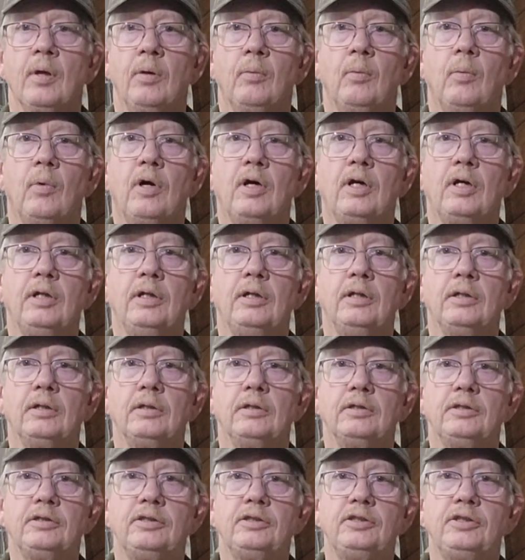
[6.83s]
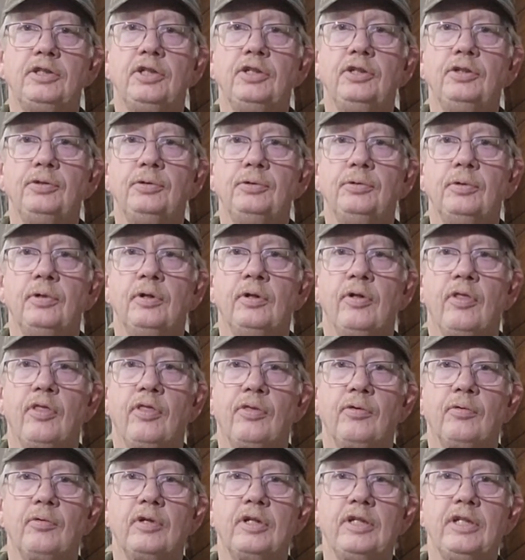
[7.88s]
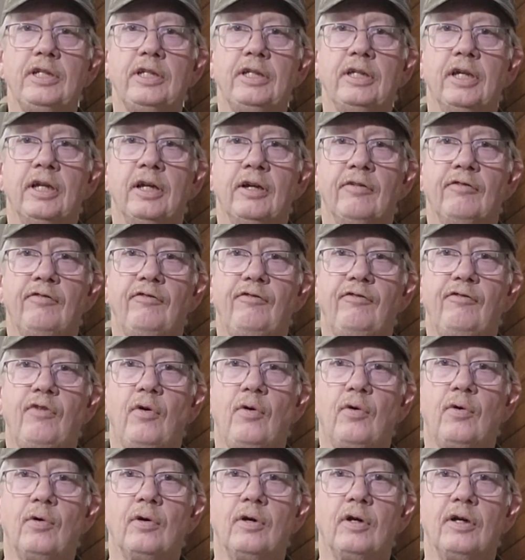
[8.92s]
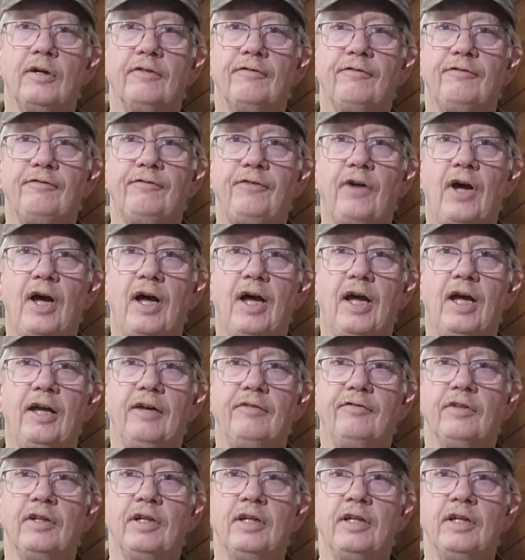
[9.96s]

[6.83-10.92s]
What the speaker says: 1, 2, 3, 4, 5,